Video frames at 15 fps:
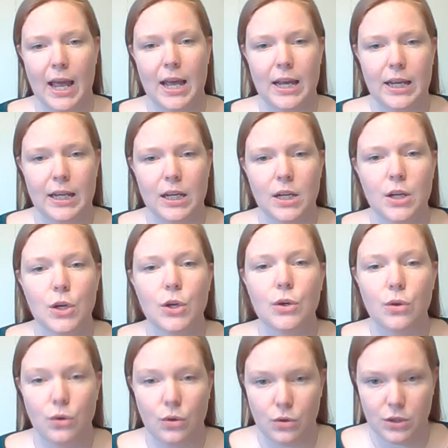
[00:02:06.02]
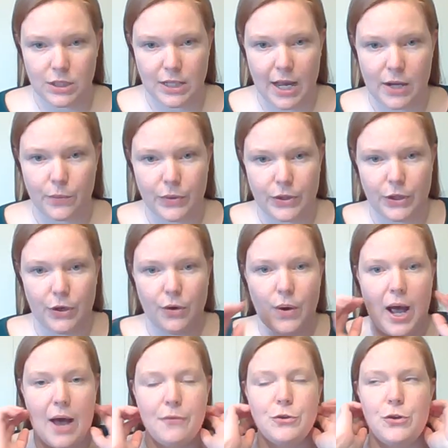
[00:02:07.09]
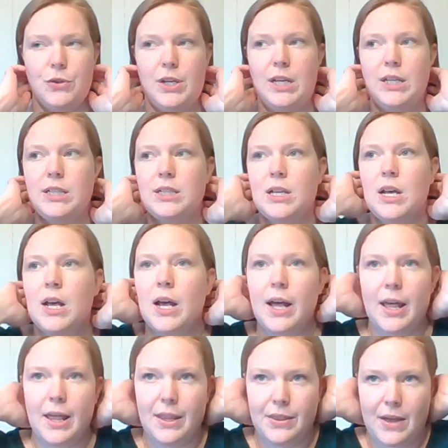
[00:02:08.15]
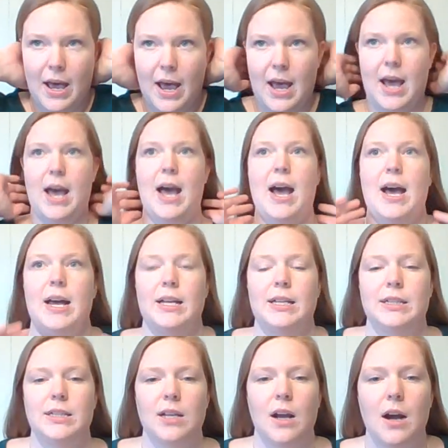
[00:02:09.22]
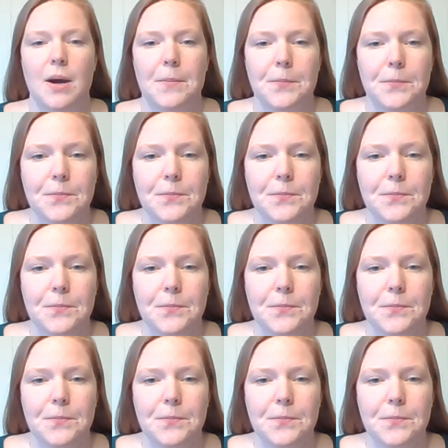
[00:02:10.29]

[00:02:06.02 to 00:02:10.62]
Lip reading: a Google slide with you after this that has a